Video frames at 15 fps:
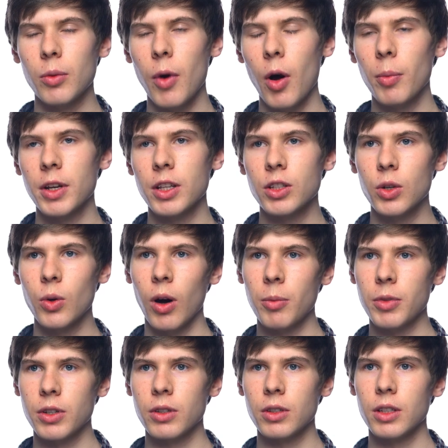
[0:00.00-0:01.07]
At the moment, it's two
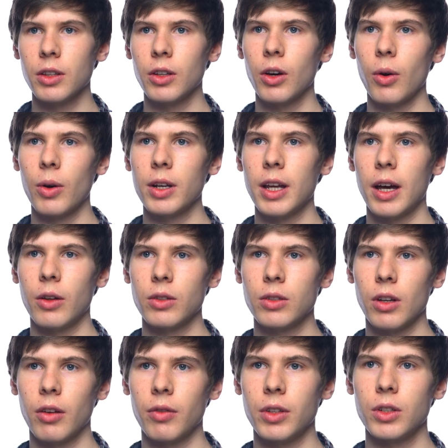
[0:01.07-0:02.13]
options, either going down
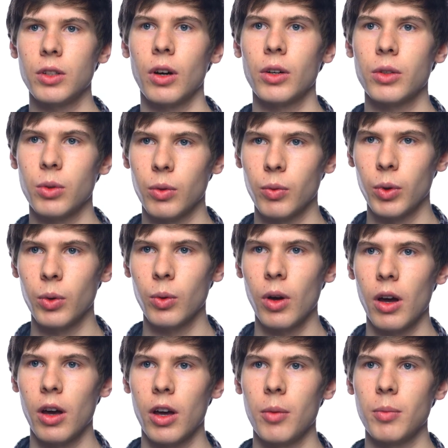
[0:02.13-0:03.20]
sort of the doctorate route,
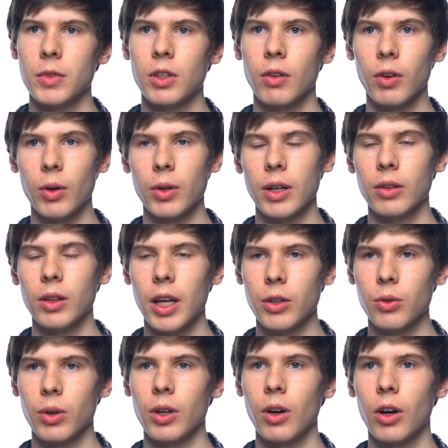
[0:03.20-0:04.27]
sort of going down
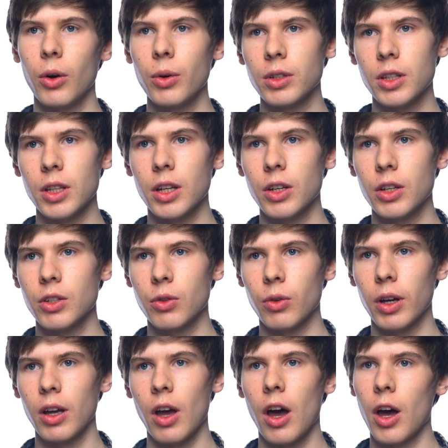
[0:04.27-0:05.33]
lecturing, or going to the
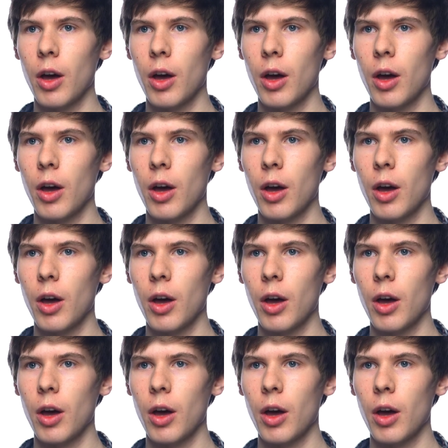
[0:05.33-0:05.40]
industry,